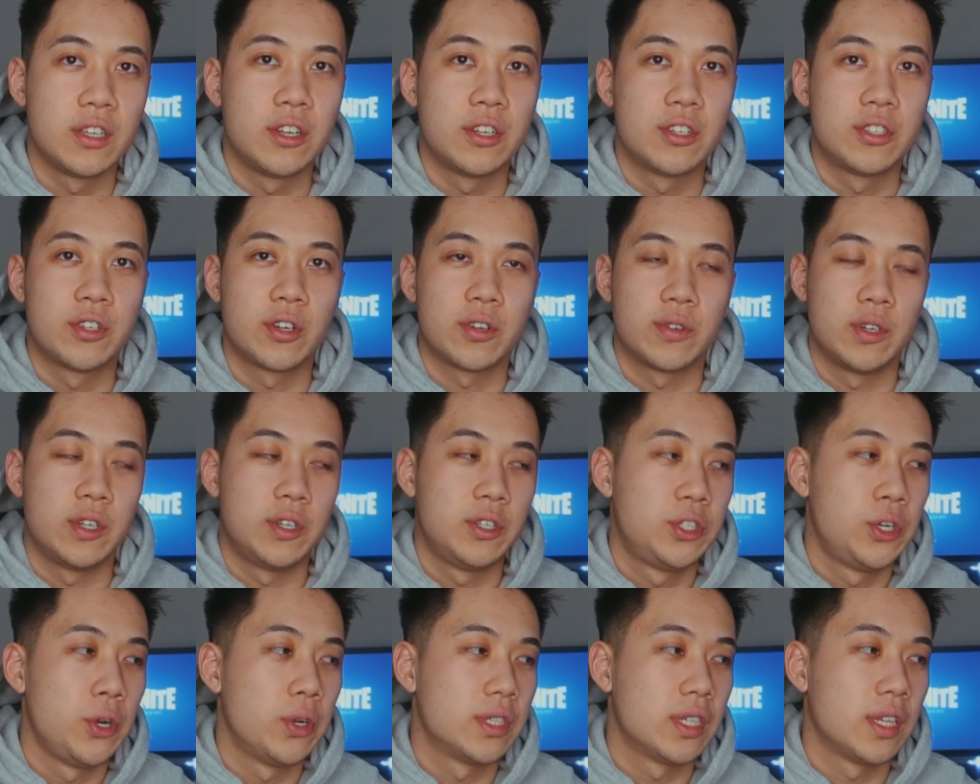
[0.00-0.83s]
You're, just,
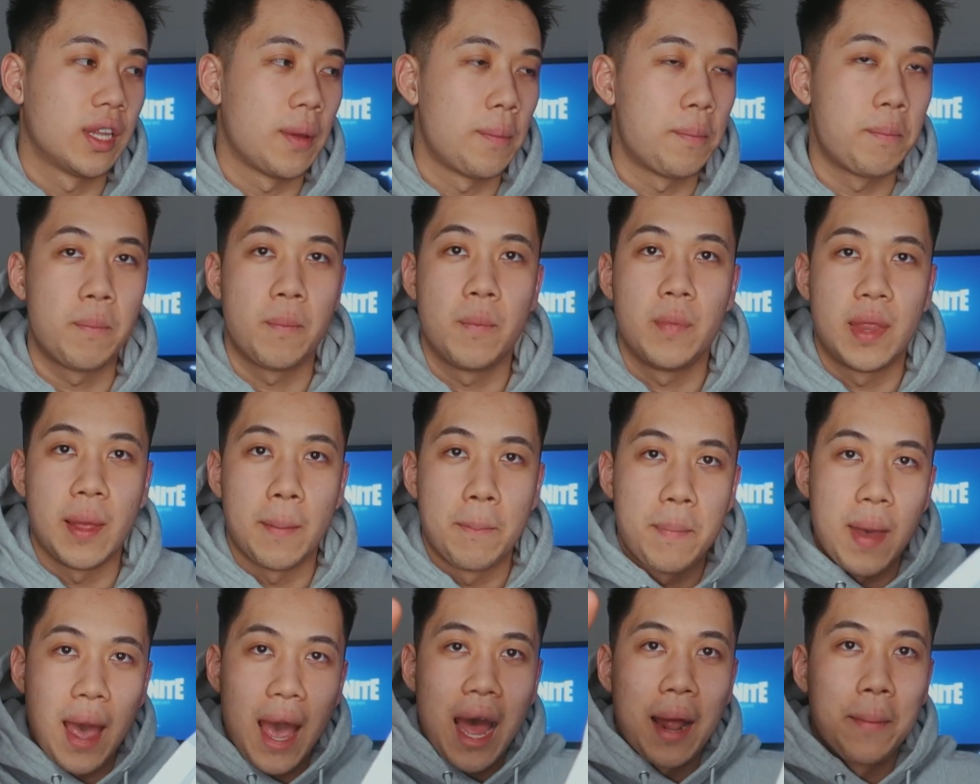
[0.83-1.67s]
you're choosing the, the
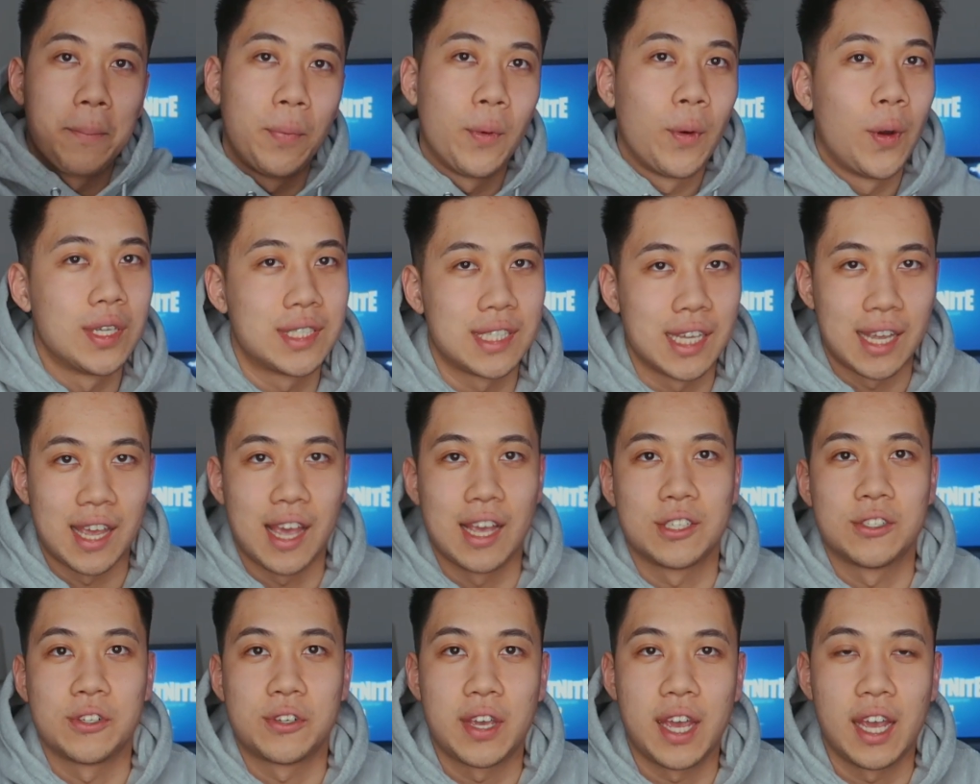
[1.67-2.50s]
bad boys, I
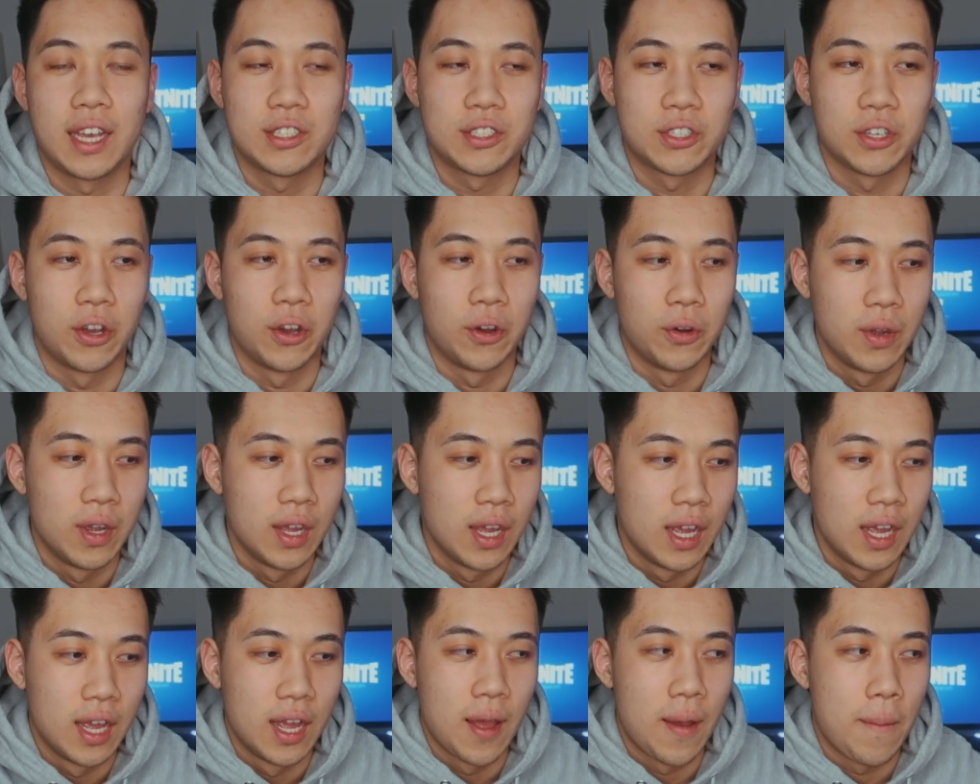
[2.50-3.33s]
guess, okay? So
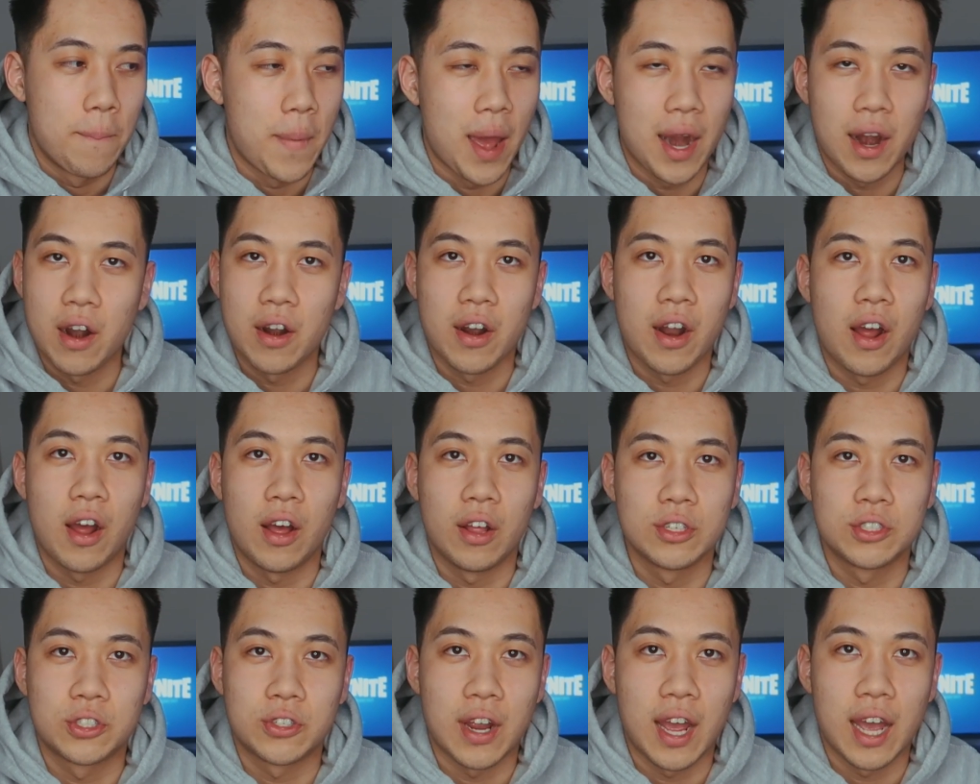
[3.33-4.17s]
men are not
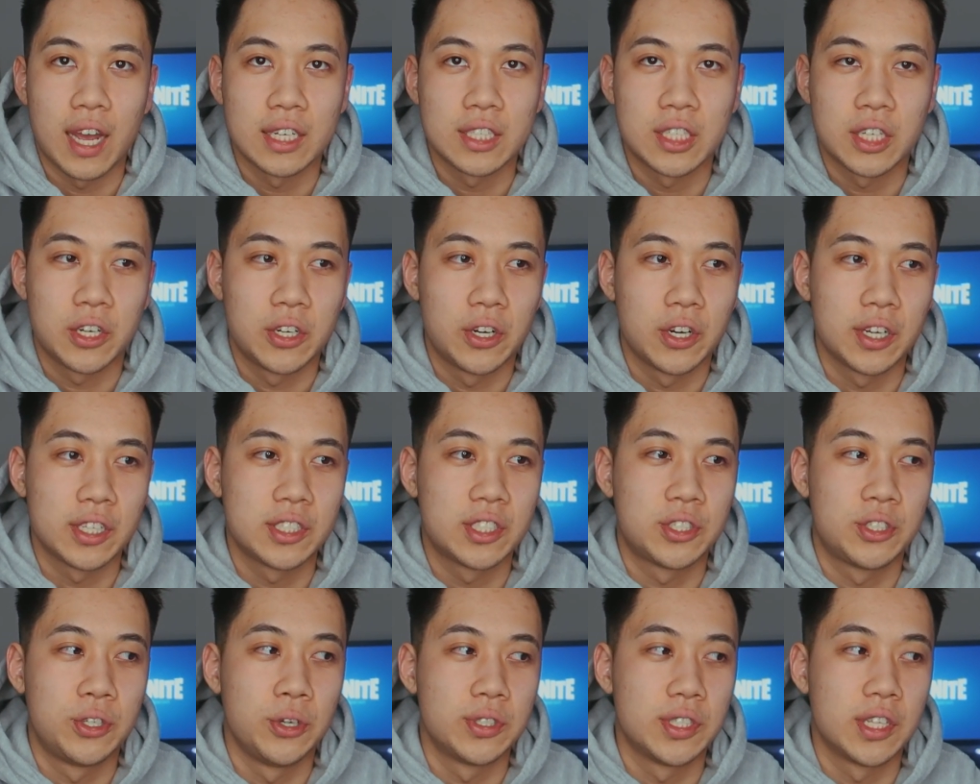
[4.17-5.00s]
all trash, you're
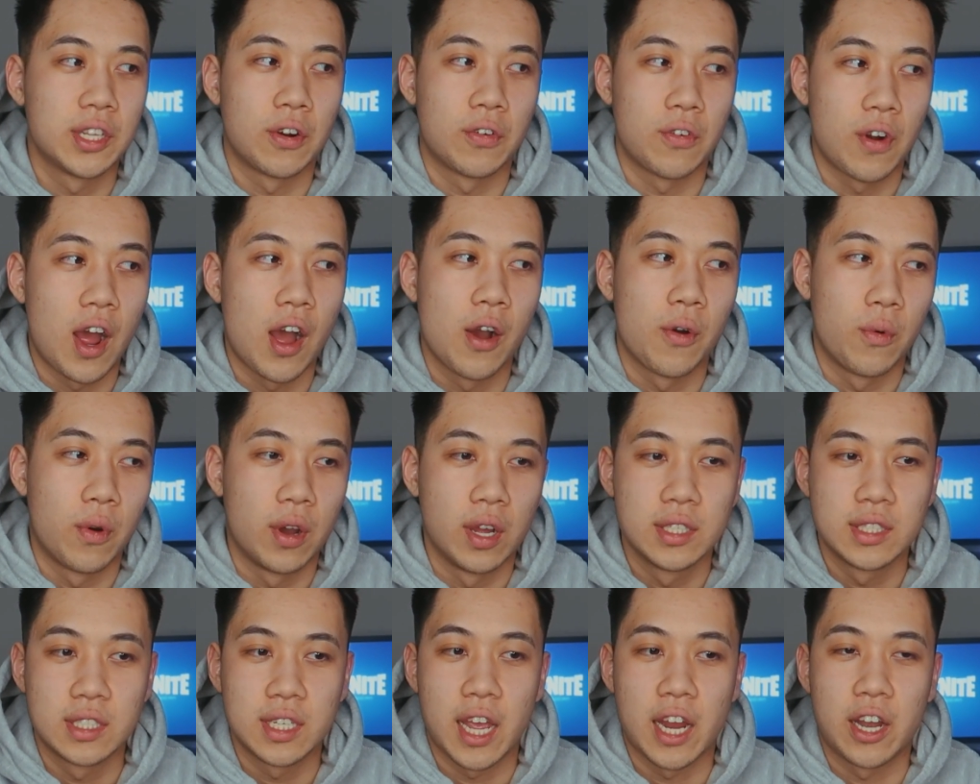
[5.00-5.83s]
just choosing the wrong
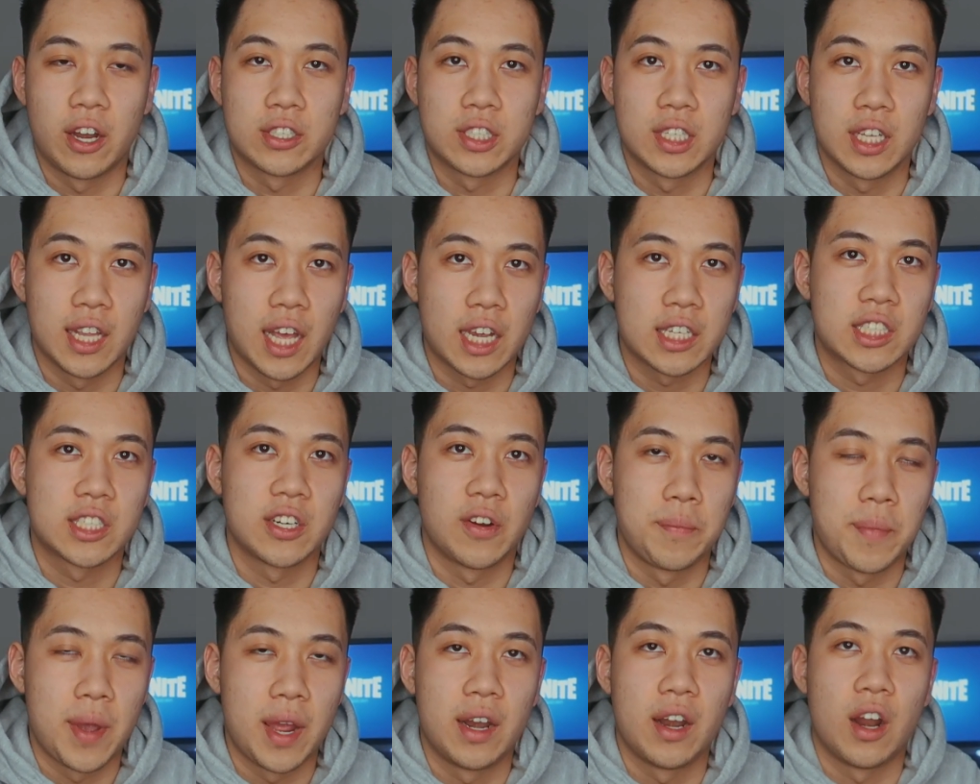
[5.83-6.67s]
ones, and your
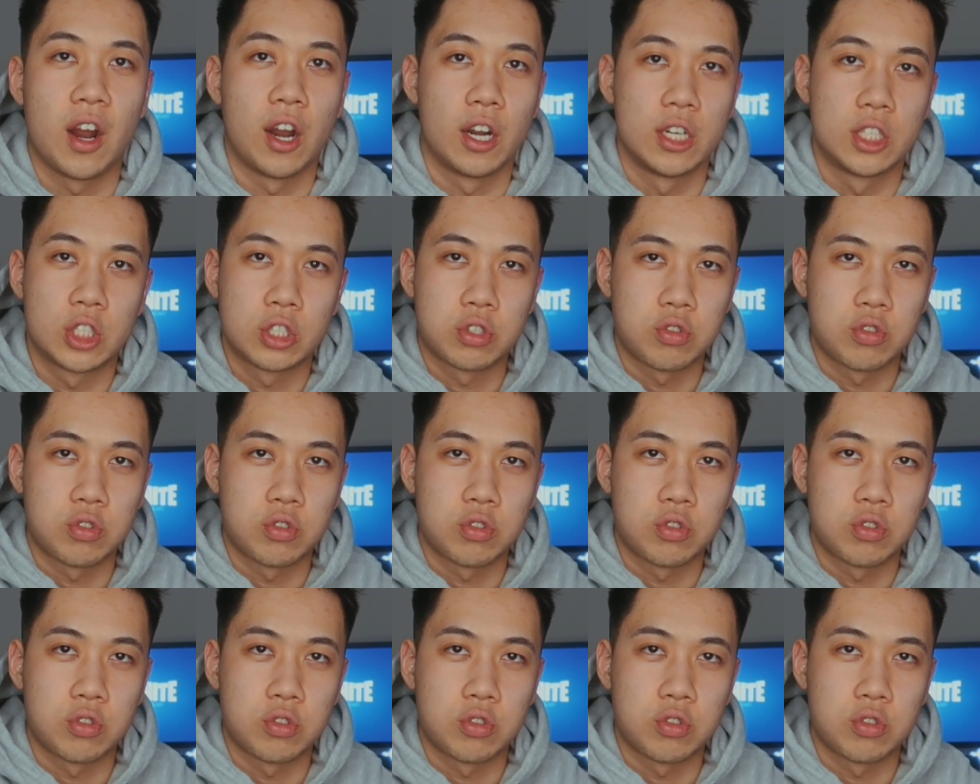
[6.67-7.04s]
selection of men are